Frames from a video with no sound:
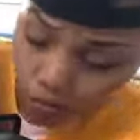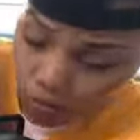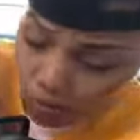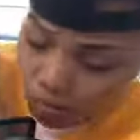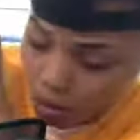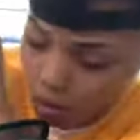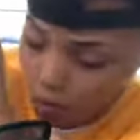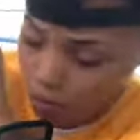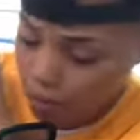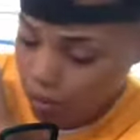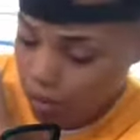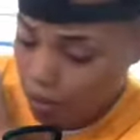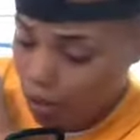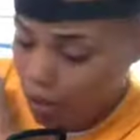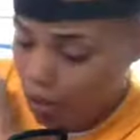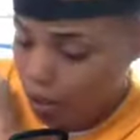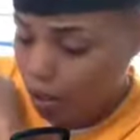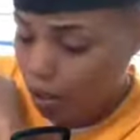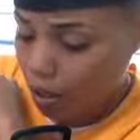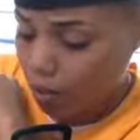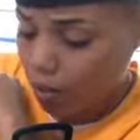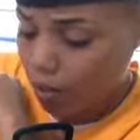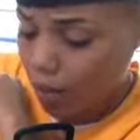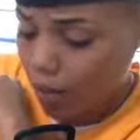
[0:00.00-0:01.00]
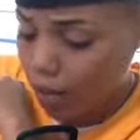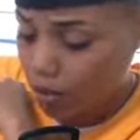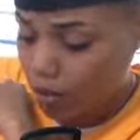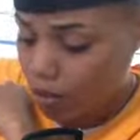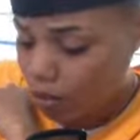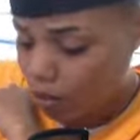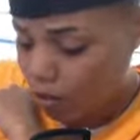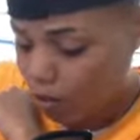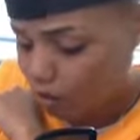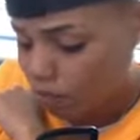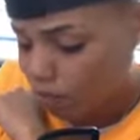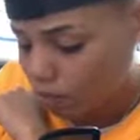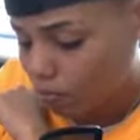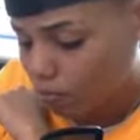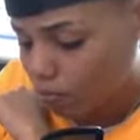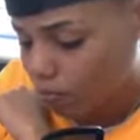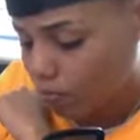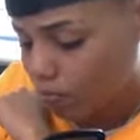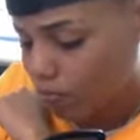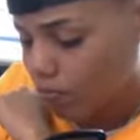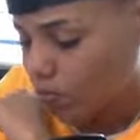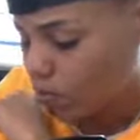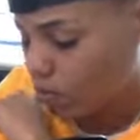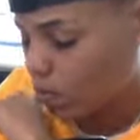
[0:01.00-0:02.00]
Empath- empathic.
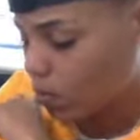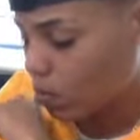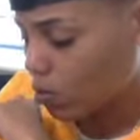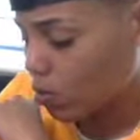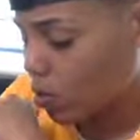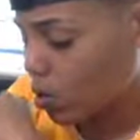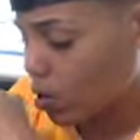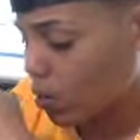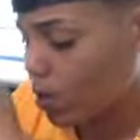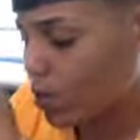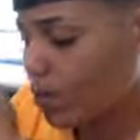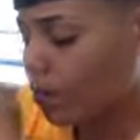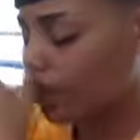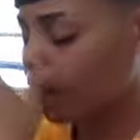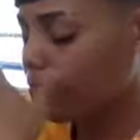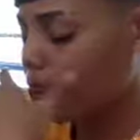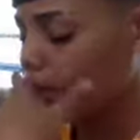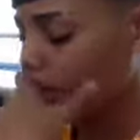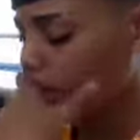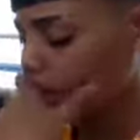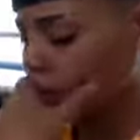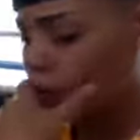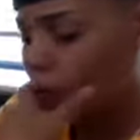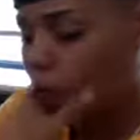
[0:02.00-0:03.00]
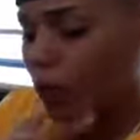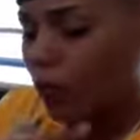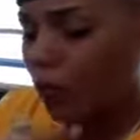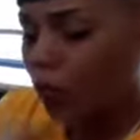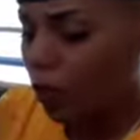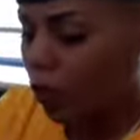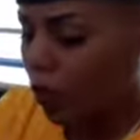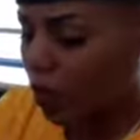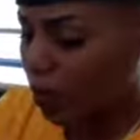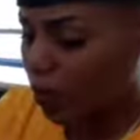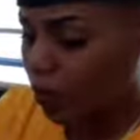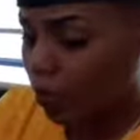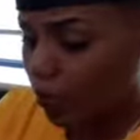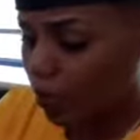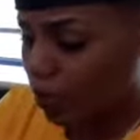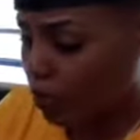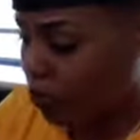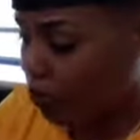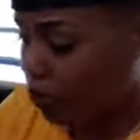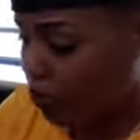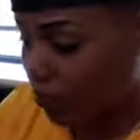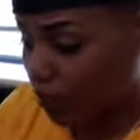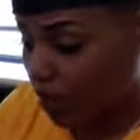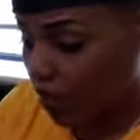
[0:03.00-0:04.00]
You know what I mean? good, great
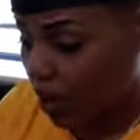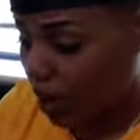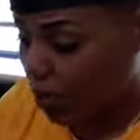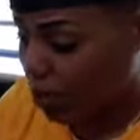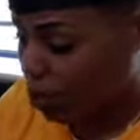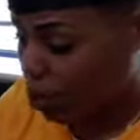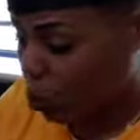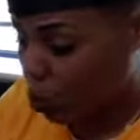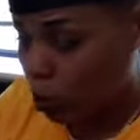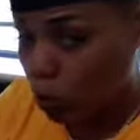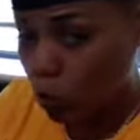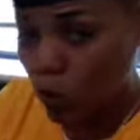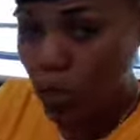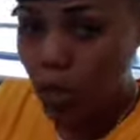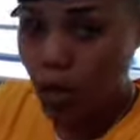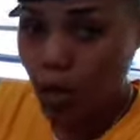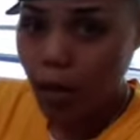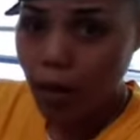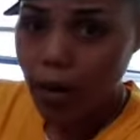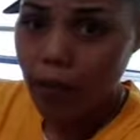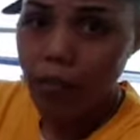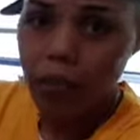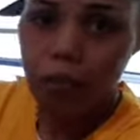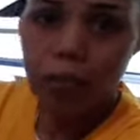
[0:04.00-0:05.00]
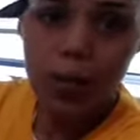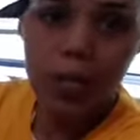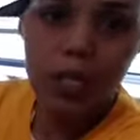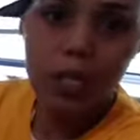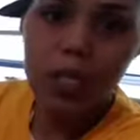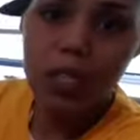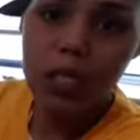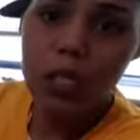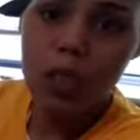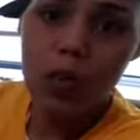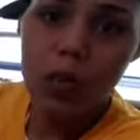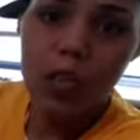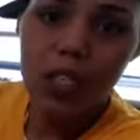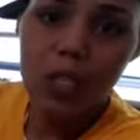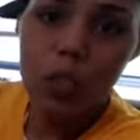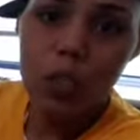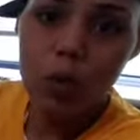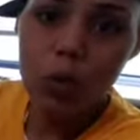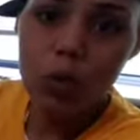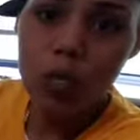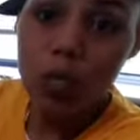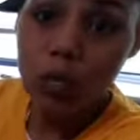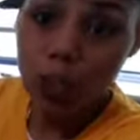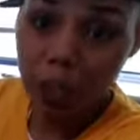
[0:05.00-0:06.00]
person, phenomenal, sweetheart. Everybody sees her as a
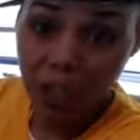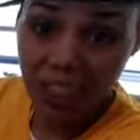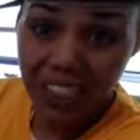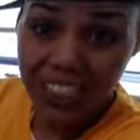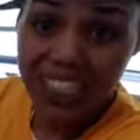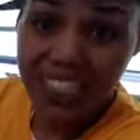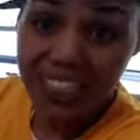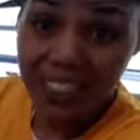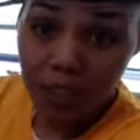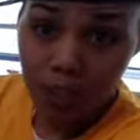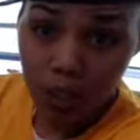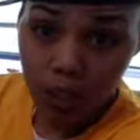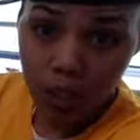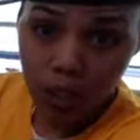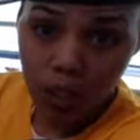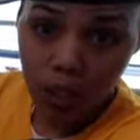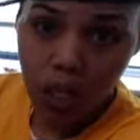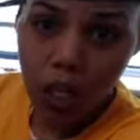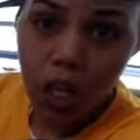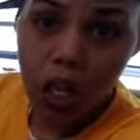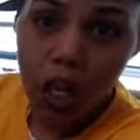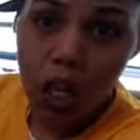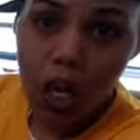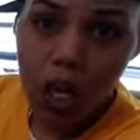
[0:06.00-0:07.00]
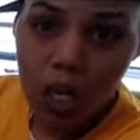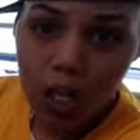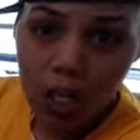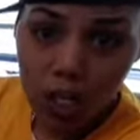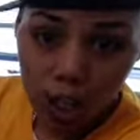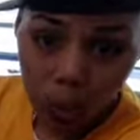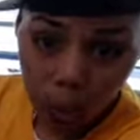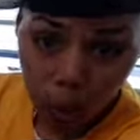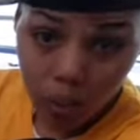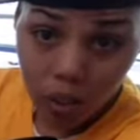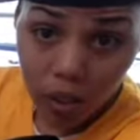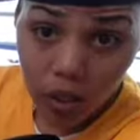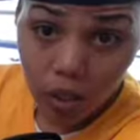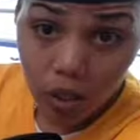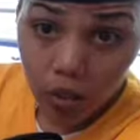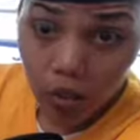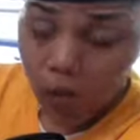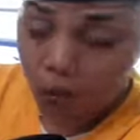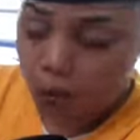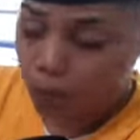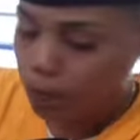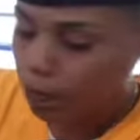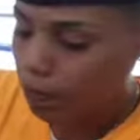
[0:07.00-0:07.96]
sweetheart. She is a sweetheart.